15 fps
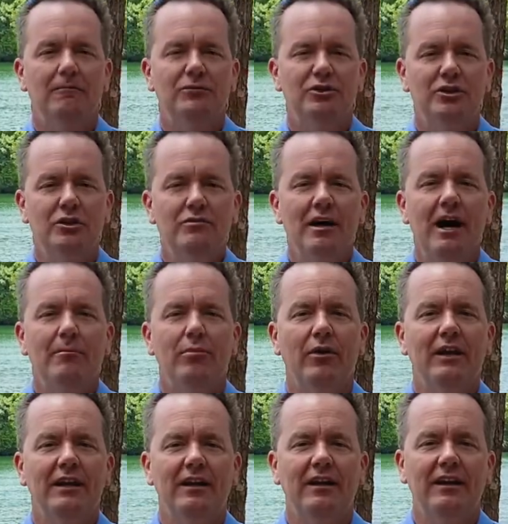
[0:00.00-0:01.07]
Do not
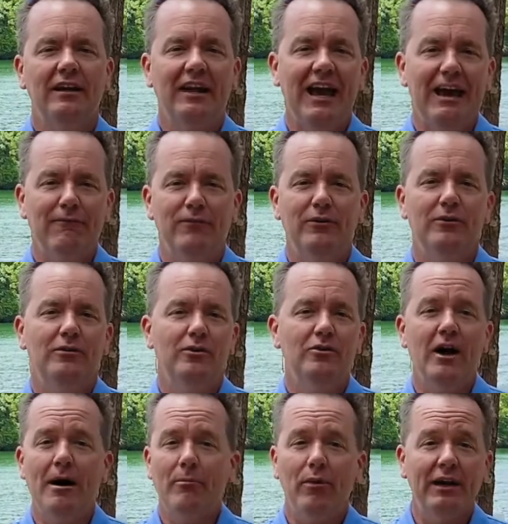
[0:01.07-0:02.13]
bring cat food, do
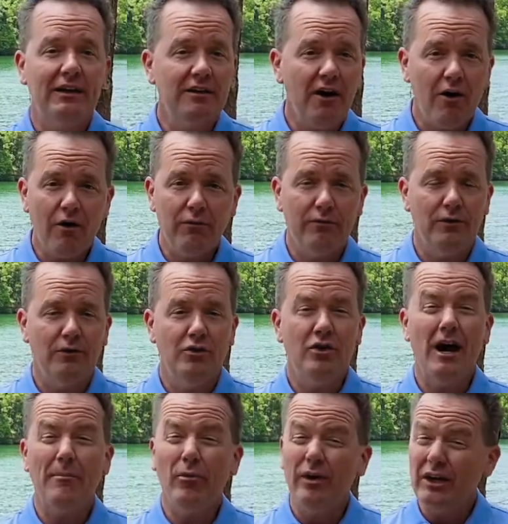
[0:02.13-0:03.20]
not bring dog food, do
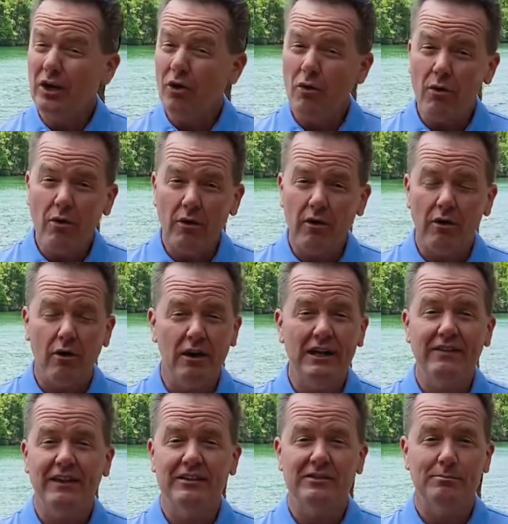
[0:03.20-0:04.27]
not bring corn or
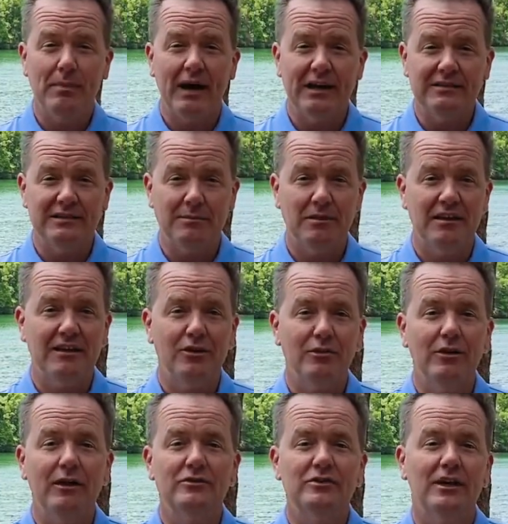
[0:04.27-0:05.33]
anything spicy, but they do
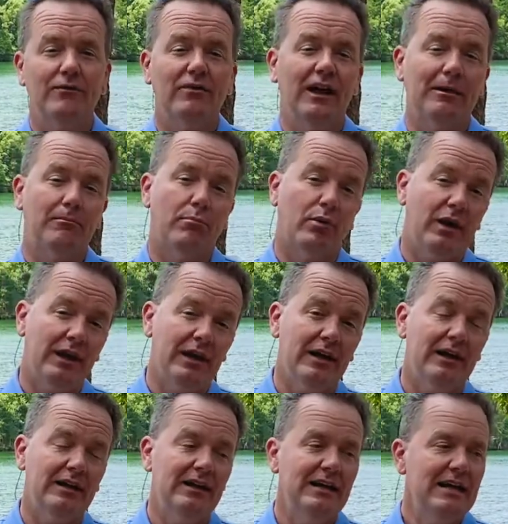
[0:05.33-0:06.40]
love stuff like
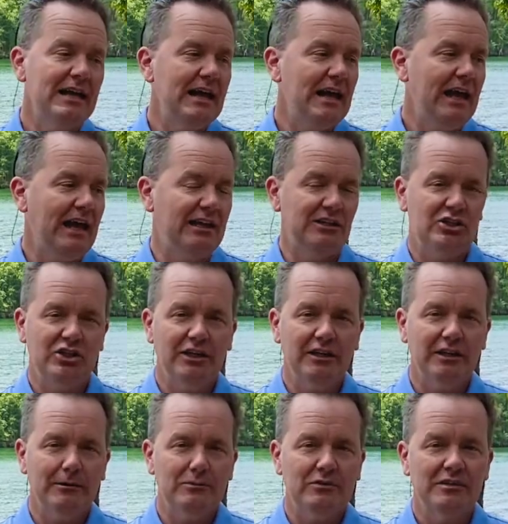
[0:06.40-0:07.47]
bread and
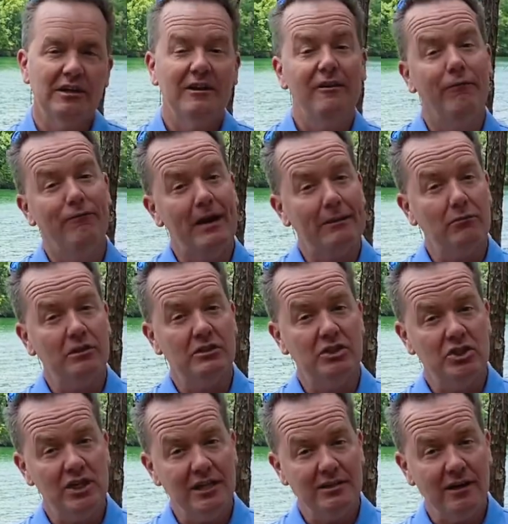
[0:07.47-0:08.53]
chips. The favorite is
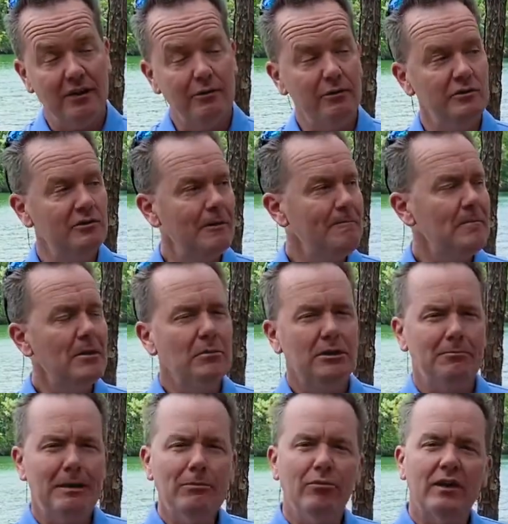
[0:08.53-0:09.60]
Cheetos, but the
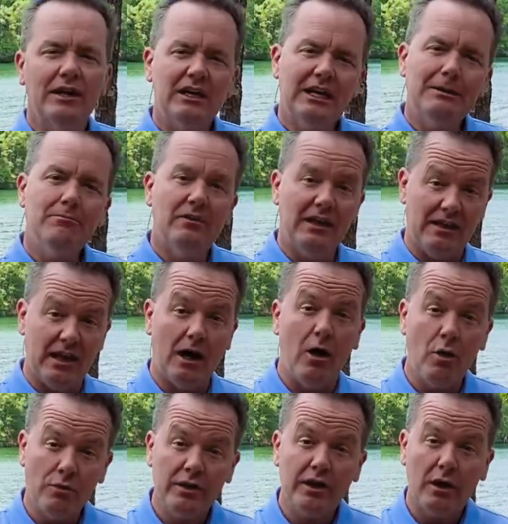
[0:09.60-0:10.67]
people that
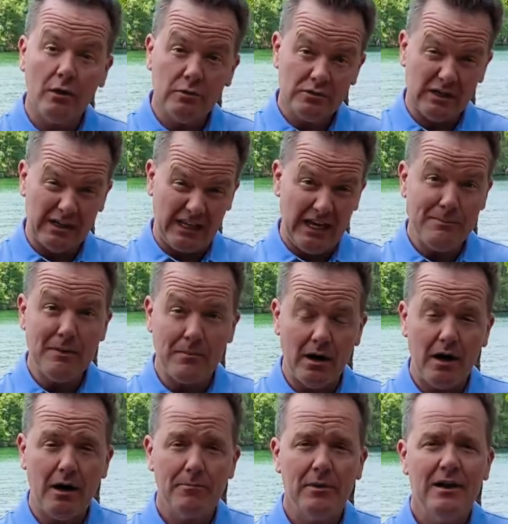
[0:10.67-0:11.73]
own the goats and keep them
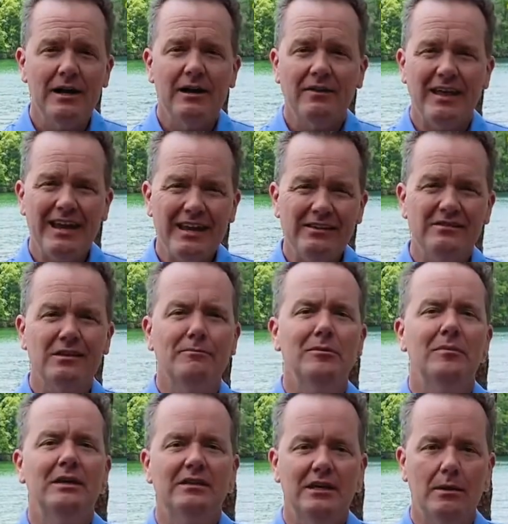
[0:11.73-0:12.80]
up, they
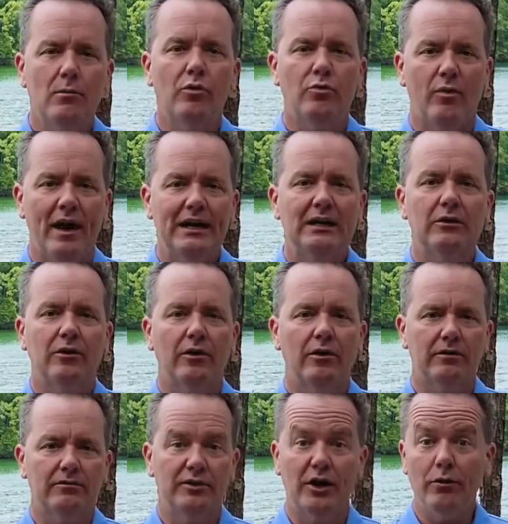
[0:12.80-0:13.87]
supplement them with regular
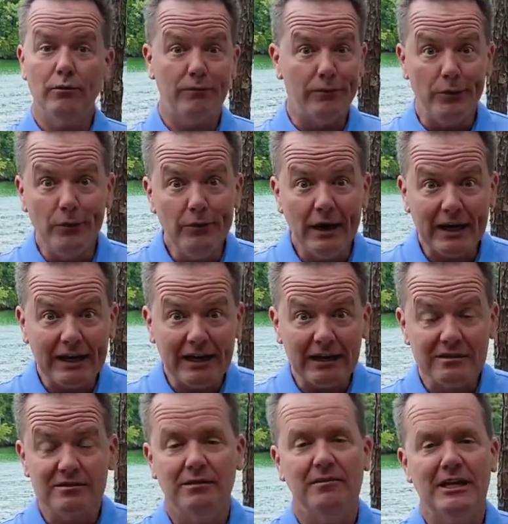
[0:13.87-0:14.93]
goat food, I
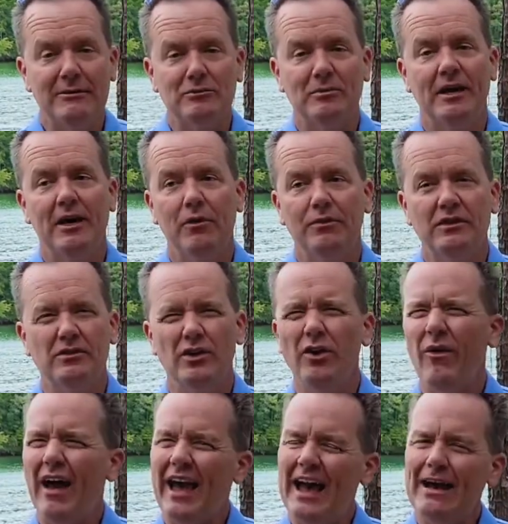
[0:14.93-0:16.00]
guess, that keeps them healthy. So you don't
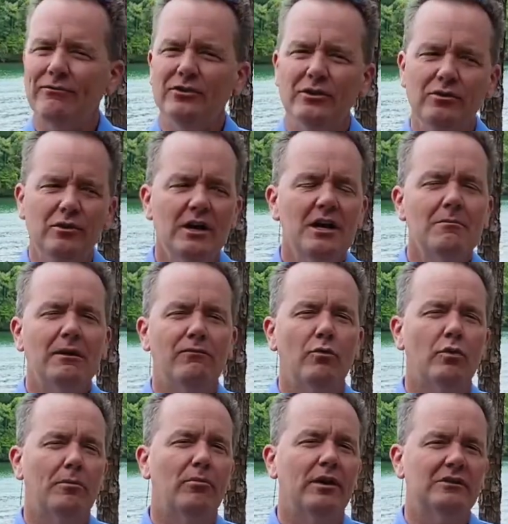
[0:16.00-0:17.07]
have to. If you
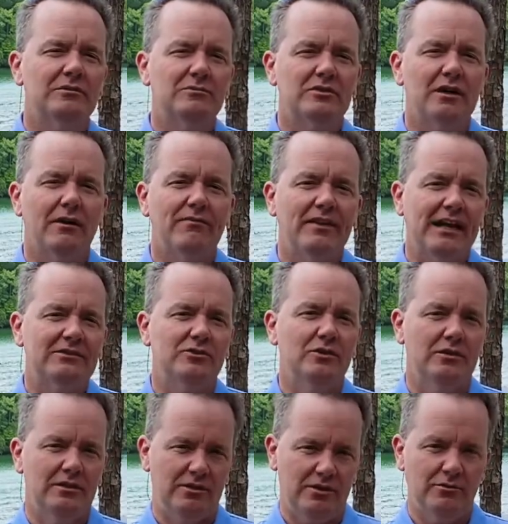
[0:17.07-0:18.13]
want to bring some stuff, that's good
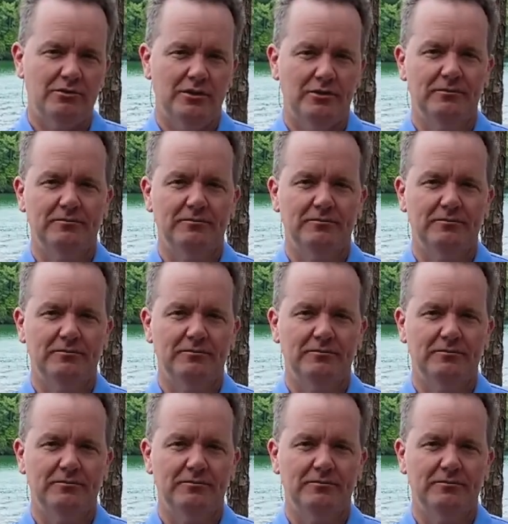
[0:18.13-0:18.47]
to do too.